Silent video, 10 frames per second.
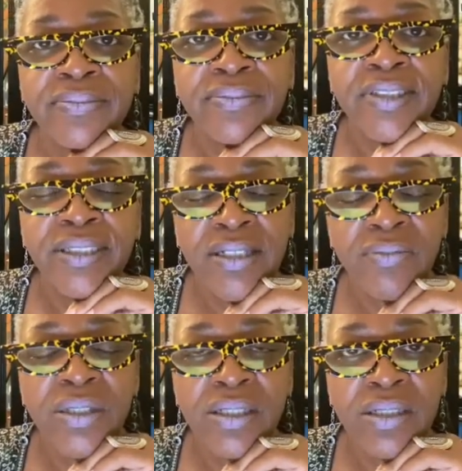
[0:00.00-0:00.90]
Just get
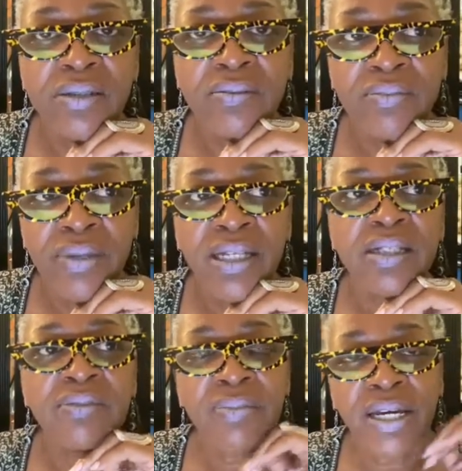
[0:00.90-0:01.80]
busy. Make
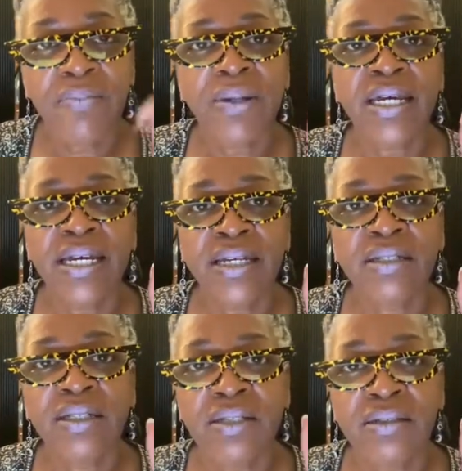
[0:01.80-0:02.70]
a plan
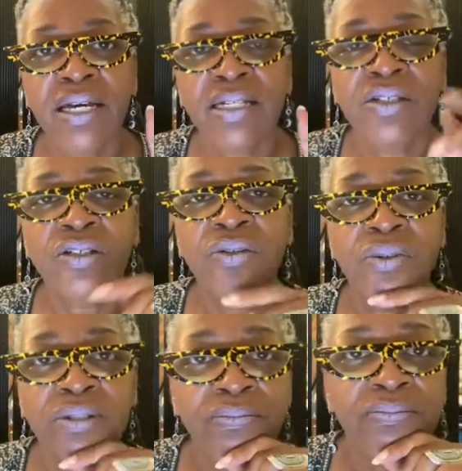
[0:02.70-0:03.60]
and execute
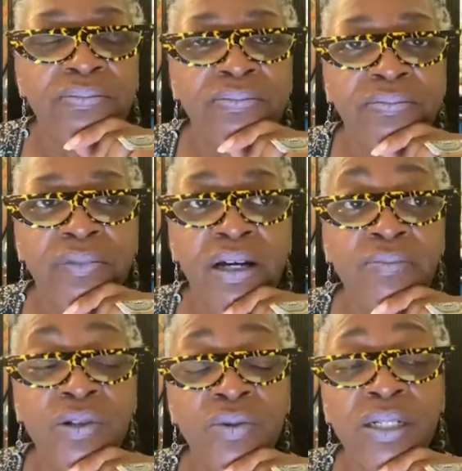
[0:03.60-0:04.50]
it.
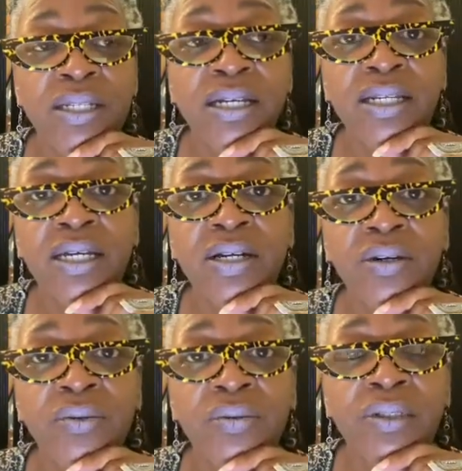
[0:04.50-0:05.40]
I'm doing that
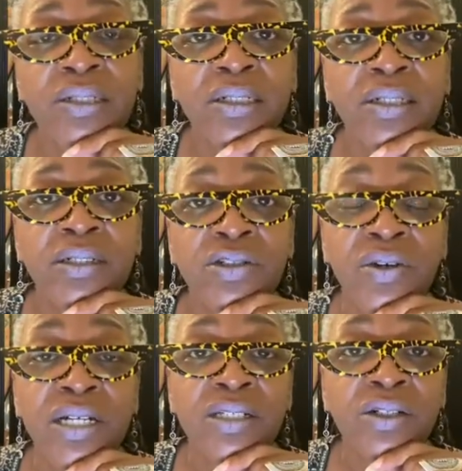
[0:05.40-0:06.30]
now,
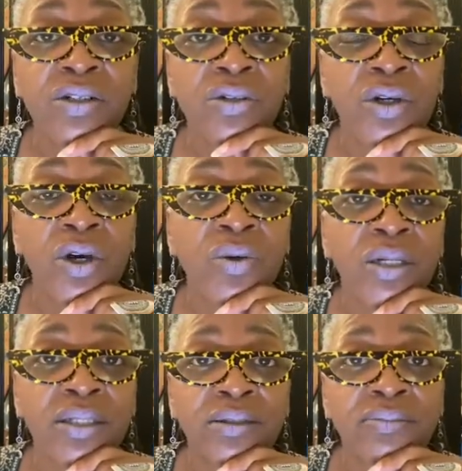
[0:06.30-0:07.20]
trying to learn
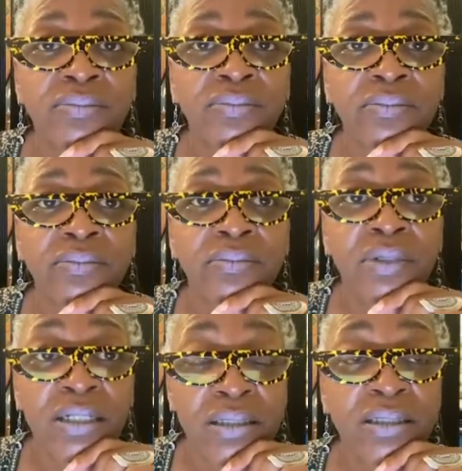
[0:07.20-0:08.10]
coding.
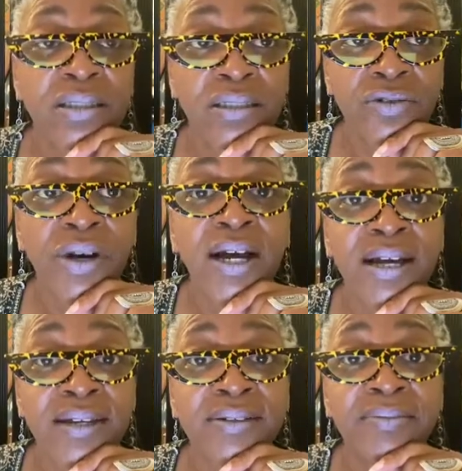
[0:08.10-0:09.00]
It's a
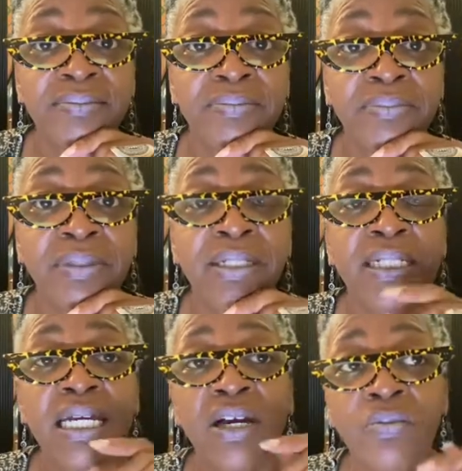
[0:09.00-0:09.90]
ride, but it
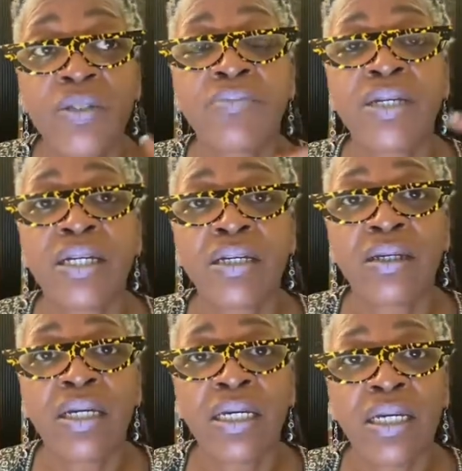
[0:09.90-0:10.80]
helps me
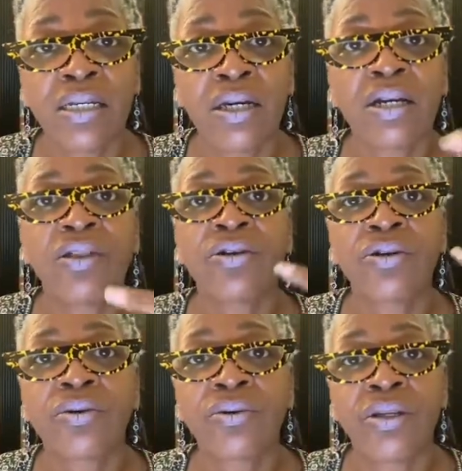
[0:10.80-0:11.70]
in
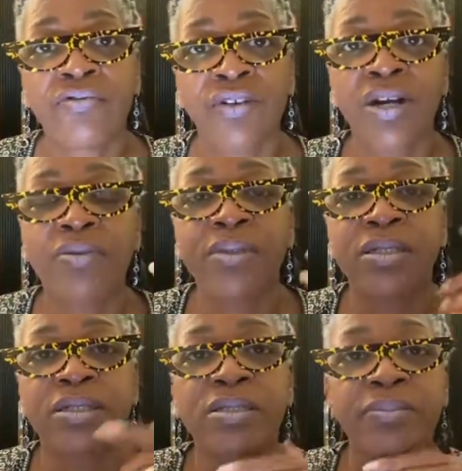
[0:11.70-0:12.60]
other
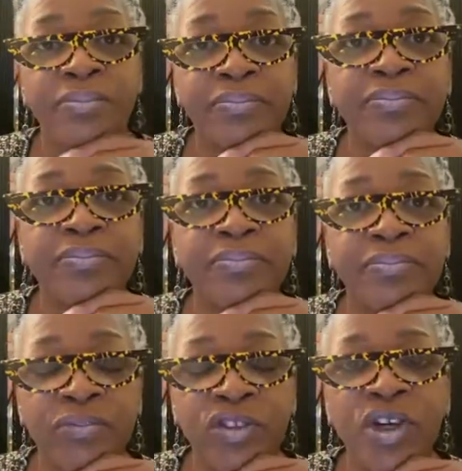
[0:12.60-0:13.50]
environments.
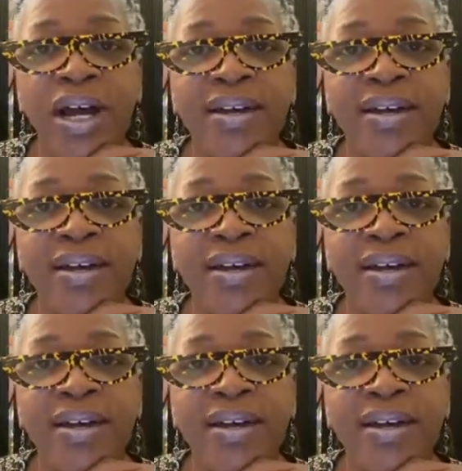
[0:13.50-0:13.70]
Try.